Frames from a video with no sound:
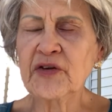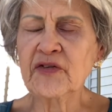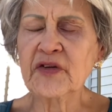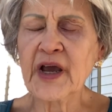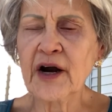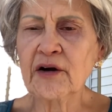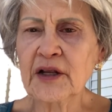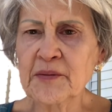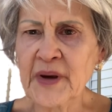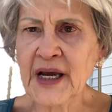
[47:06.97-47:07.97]
This is a
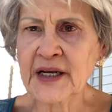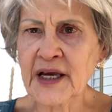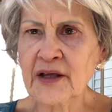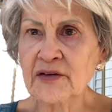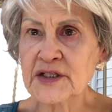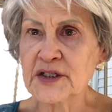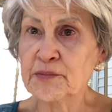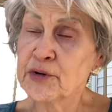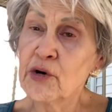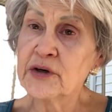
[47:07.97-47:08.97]
Carolyn Manning. This is
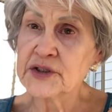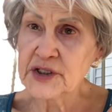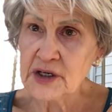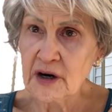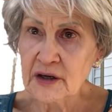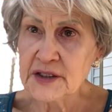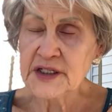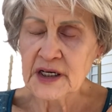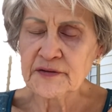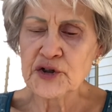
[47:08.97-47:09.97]
a broken star
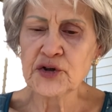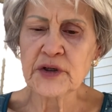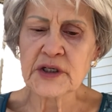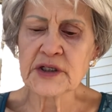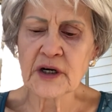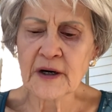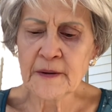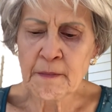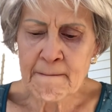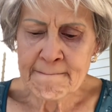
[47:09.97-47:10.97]
instead of a shooting
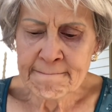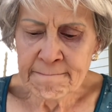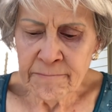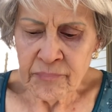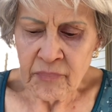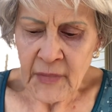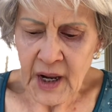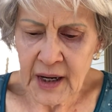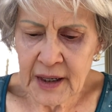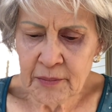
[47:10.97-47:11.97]
star,
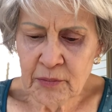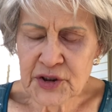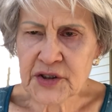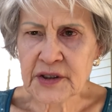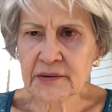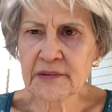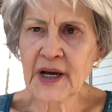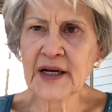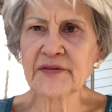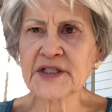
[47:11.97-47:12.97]
which is a
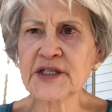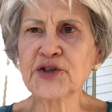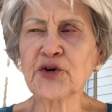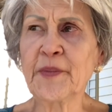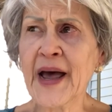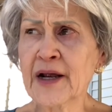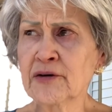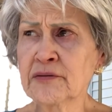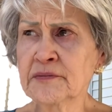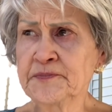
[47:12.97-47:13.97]
kind of a sister
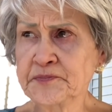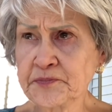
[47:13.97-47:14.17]
pattern.